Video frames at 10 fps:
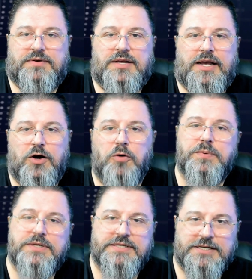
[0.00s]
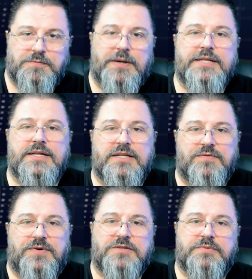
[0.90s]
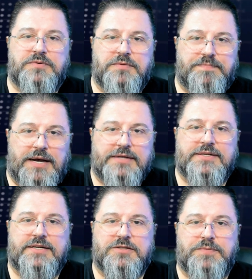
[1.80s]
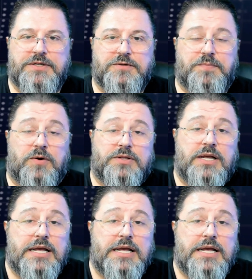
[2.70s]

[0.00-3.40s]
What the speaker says: I hope this explains the difference between packs and experience point.